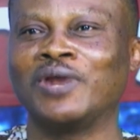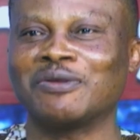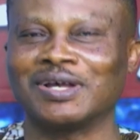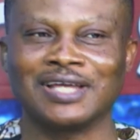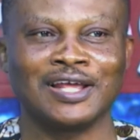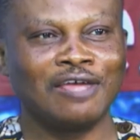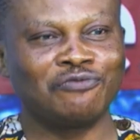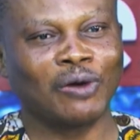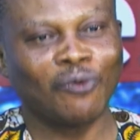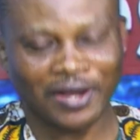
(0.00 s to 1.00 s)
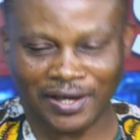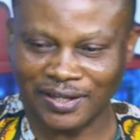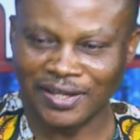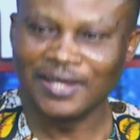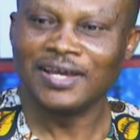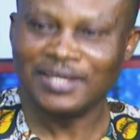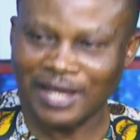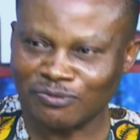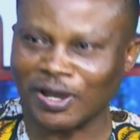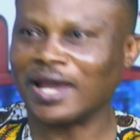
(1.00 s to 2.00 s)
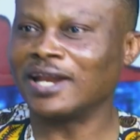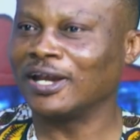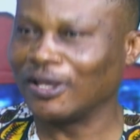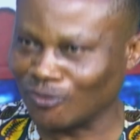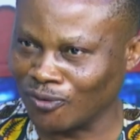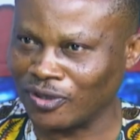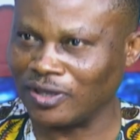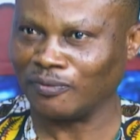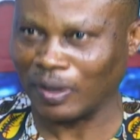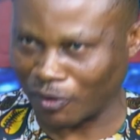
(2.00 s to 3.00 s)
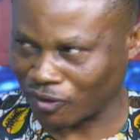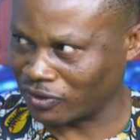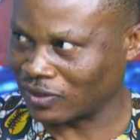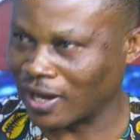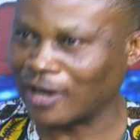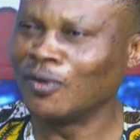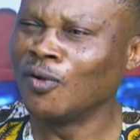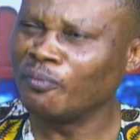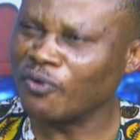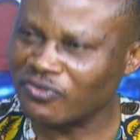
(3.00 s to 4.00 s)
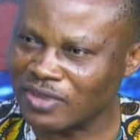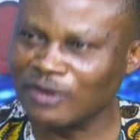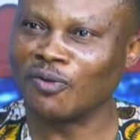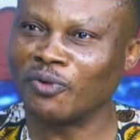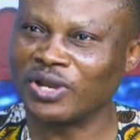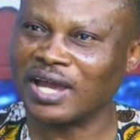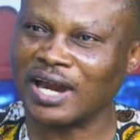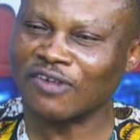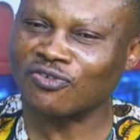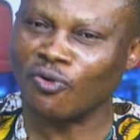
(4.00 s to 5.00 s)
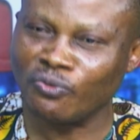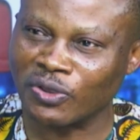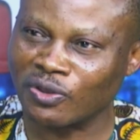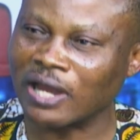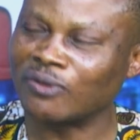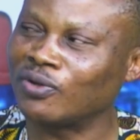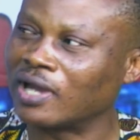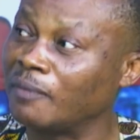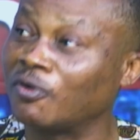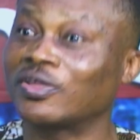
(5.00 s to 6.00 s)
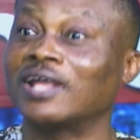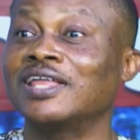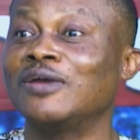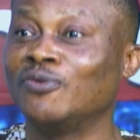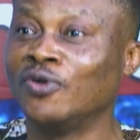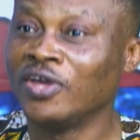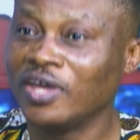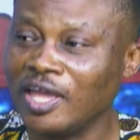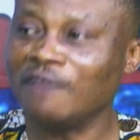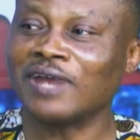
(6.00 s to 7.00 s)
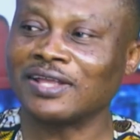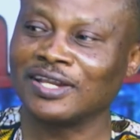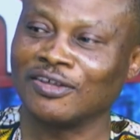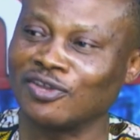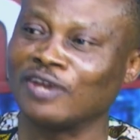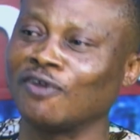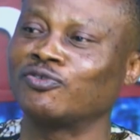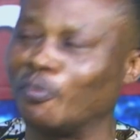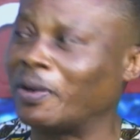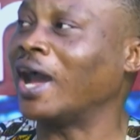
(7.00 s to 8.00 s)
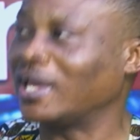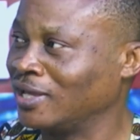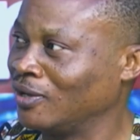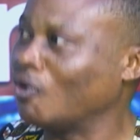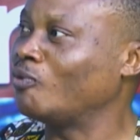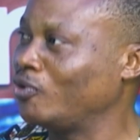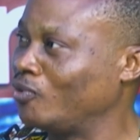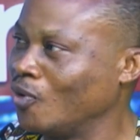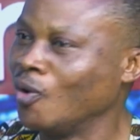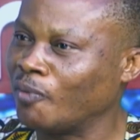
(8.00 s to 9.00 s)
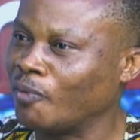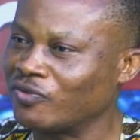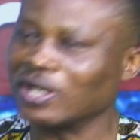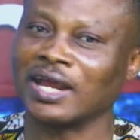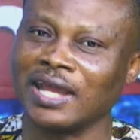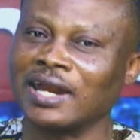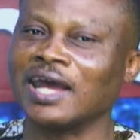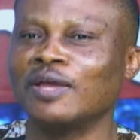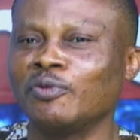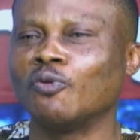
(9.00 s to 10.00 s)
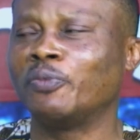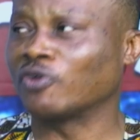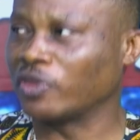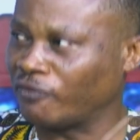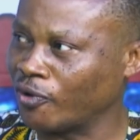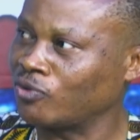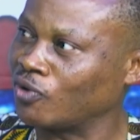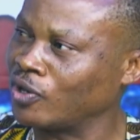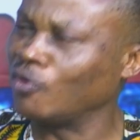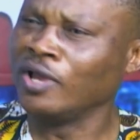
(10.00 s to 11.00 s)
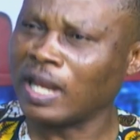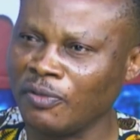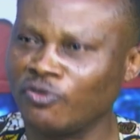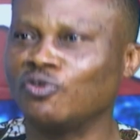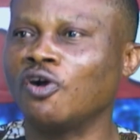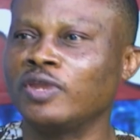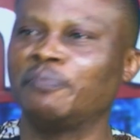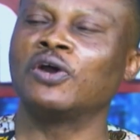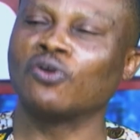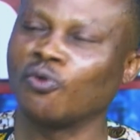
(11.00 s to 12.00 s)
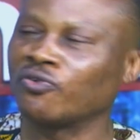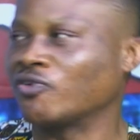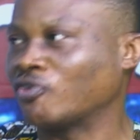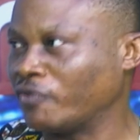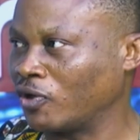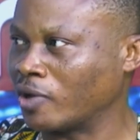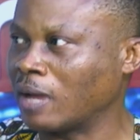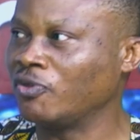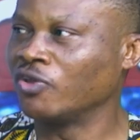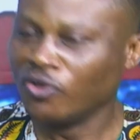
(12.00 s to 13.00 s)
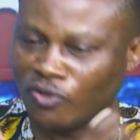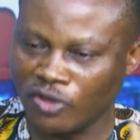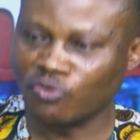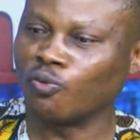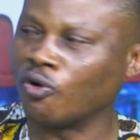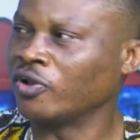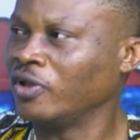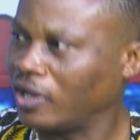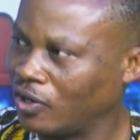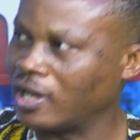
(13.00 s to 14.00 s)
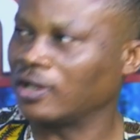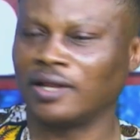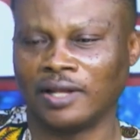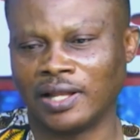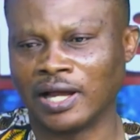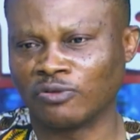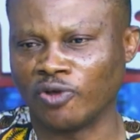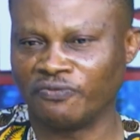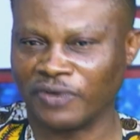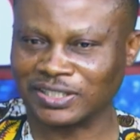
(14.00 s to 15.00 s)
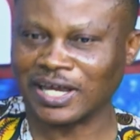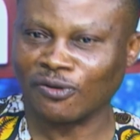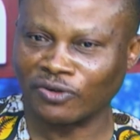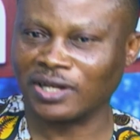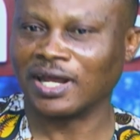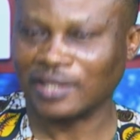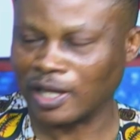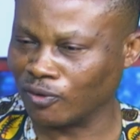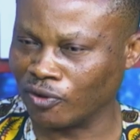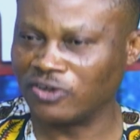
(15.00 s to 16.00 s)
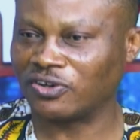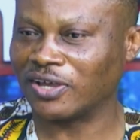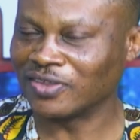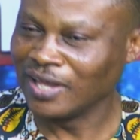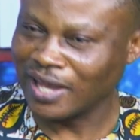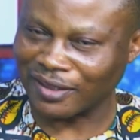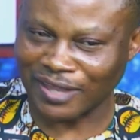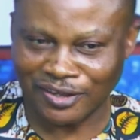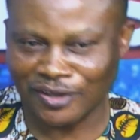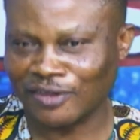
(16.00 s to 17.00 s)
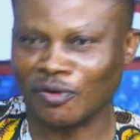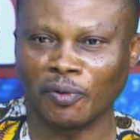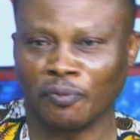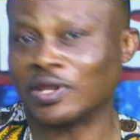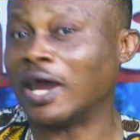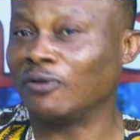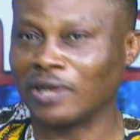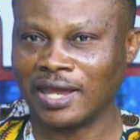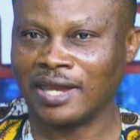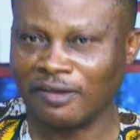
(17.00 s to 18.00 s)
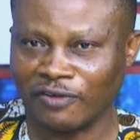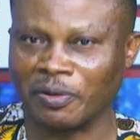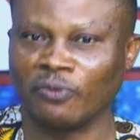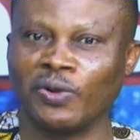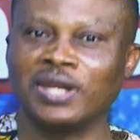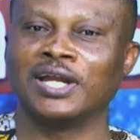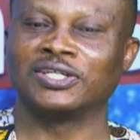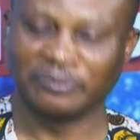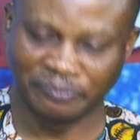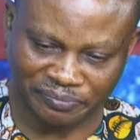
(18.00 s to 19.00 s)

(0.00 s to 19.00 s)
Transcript: way. That's I say, if you are working, yes, you are earning little because of things that happen, but send your money error somewhere so that you can. Because I tell you, if that thing is not enough to buy, mm. what will you do? But send an error able to bring something for you to, you know, that means you don't depend on one source of income. income that means yeah. you need to work, learn, learn how to invest and not pay that, I no interest and such things you want. But I know that in environment where there is